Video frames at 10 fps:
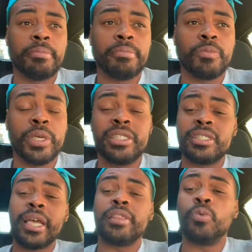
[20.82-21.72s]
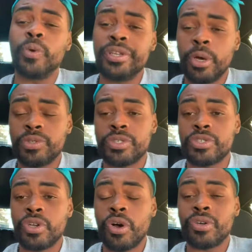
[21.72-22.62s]
We just had the windows
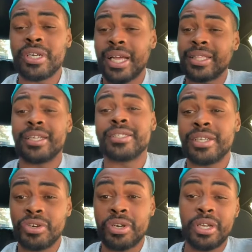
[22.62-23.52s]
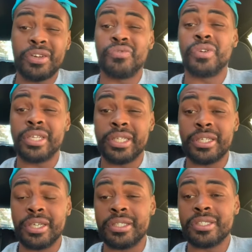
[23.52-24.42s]
installed and I think they're going to look really
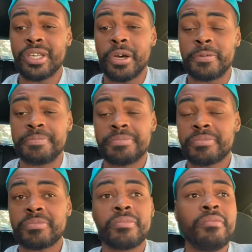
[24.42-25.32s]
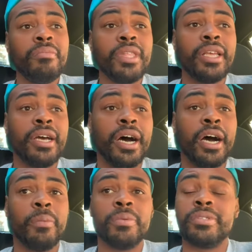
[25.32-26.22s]
good. So
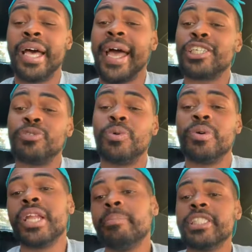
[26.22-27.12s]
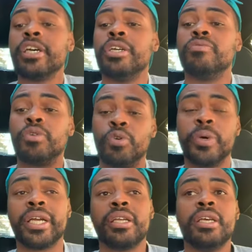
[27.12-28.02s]
let me tell you real
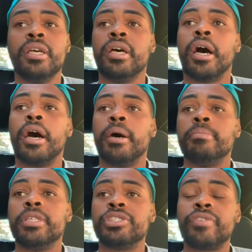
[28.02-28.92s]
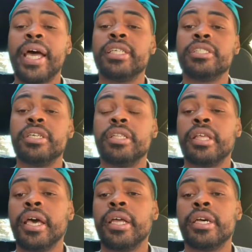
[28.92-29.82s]
quick. The strategy
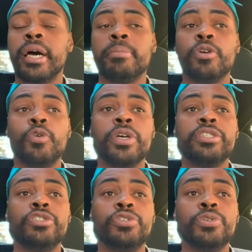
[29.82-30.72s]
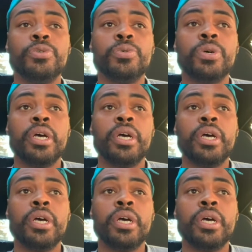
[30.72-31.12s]
that I'm going to